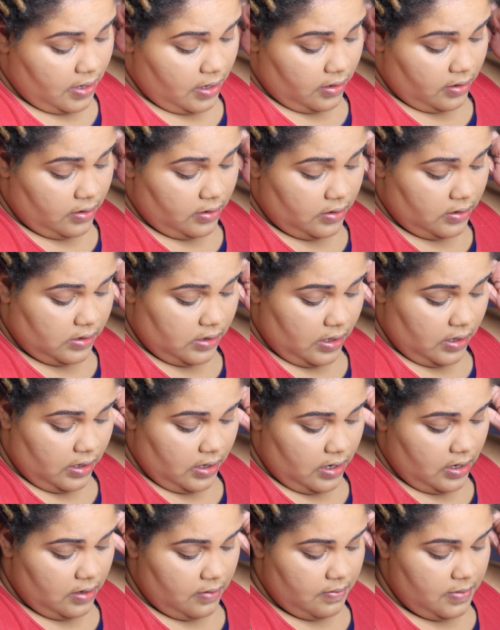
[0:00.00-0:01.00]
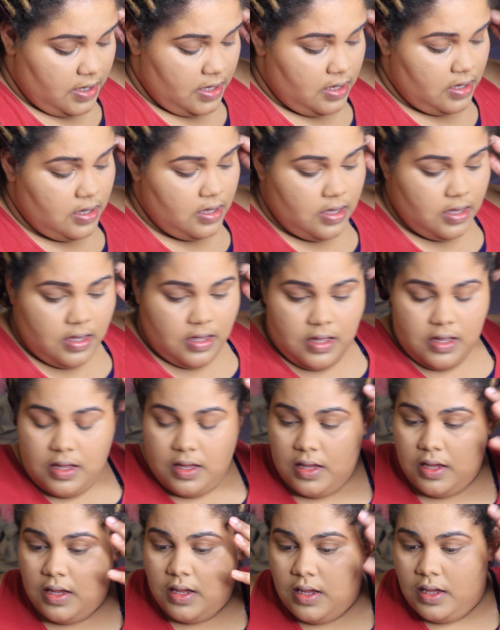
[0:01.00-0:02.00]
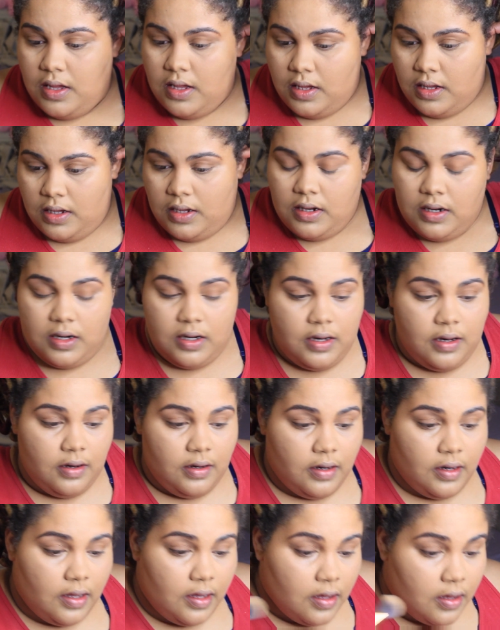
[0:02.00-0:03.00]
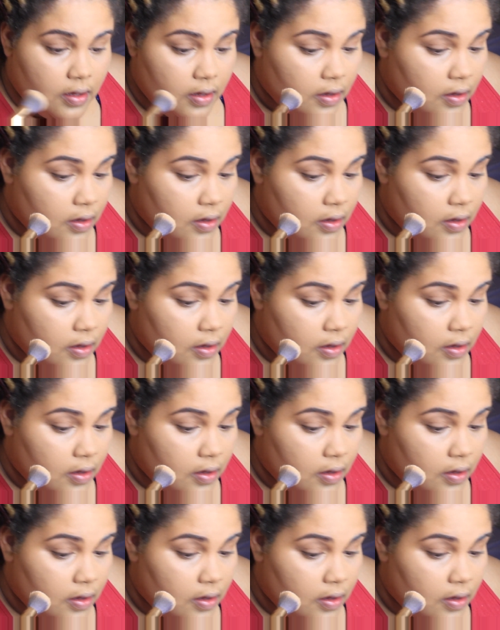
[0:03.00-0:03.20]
Powder does not like me. Clearly.